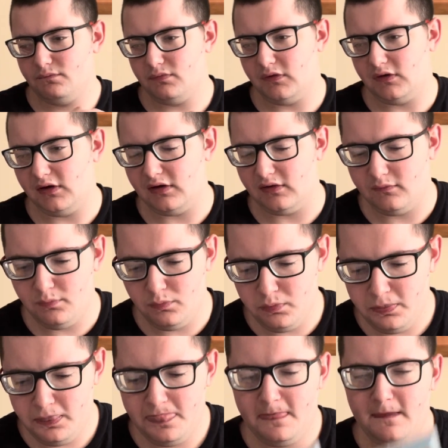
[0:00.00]
yeah.
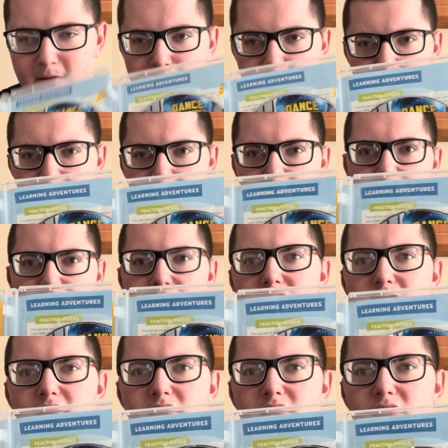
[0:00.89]
Anyways,
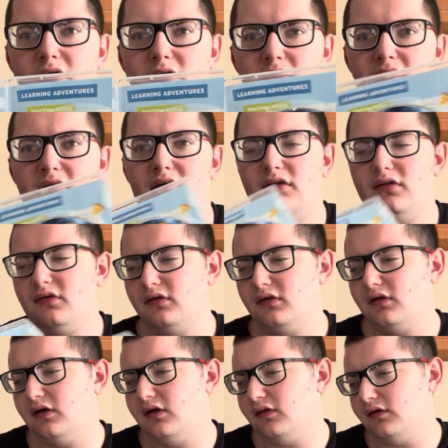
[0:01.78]
there's the disc,
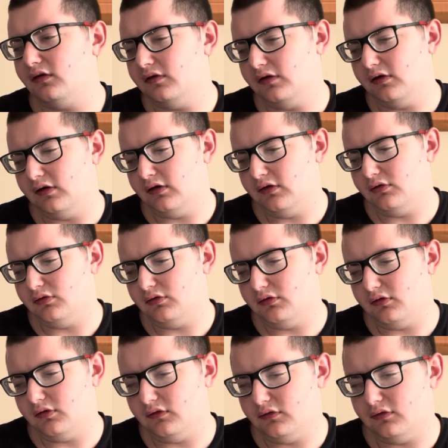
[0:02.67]
and then the
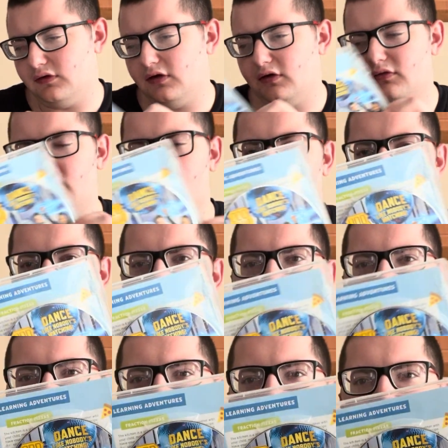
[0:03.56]
insert is like a little
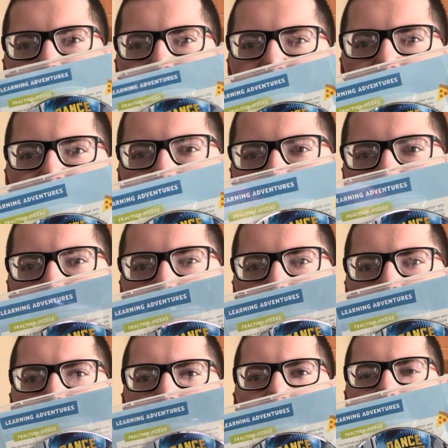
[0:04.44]
Daniel Tiger's
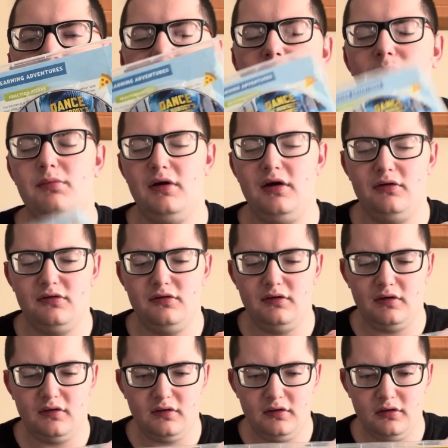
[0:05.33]
Neighborhood coloring page
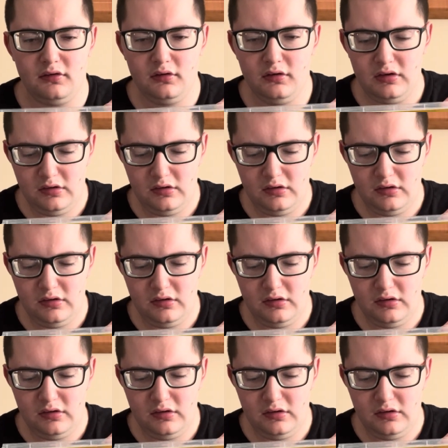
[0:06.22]
thing there.